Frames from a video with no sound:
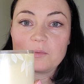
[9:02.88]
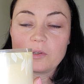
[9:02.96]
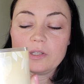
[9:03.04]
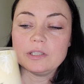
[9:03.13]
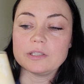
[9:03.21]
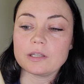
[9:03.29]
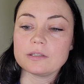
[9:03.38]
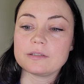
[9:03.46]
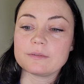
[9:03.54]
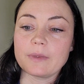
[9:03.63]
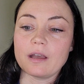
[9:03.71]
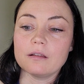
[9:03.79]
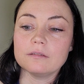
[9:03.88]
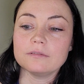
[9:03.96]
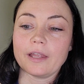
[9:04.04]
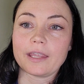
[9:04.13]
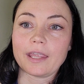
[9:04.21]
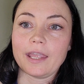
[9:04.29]
really does smell
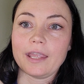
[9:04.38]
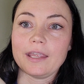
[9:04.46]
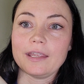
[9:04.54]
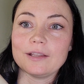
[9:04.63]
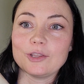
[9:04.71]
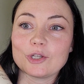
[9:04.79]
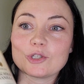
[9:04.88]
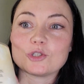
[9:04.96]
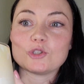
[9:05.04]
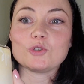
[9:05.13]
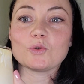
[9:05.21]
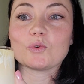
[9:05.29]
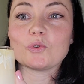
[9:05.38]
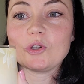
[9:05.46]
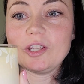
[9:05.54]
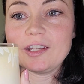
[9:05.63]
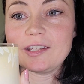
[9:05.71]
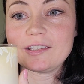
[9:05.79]
like a
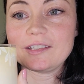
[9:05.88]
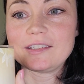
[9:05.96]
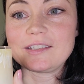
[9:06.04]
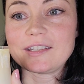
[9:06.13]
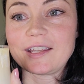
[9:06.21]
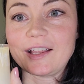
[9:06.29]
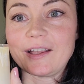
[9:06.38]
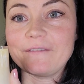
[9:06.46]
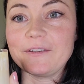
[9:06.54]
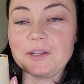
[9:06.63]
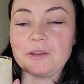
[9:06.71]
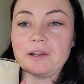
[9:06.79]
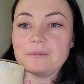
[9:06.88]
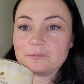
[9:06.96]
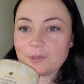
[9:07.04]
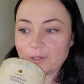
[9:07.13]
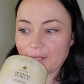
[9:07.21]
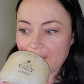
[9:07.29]
luxurious vanilla,
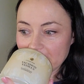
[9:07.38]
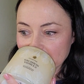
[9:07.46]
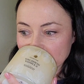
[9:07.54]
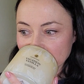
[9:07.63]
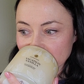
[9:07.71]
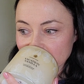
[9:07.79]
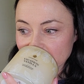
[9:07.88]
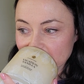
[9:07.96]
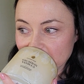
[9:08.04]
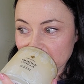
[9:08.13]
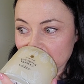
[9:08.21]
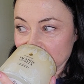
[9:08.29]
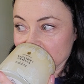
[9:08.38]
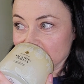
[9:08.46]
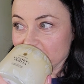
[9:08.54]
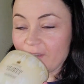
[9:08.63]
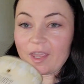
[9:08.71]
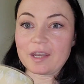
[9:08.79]
okay?
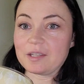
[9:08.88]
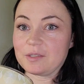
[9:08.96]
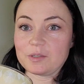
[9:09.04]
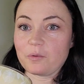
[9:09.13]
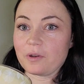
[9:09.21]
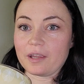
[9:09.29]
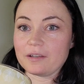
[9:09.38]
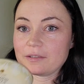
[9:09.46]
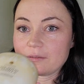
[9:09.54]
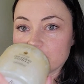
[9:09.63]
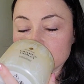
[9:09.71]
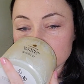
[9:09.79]
That is so nice.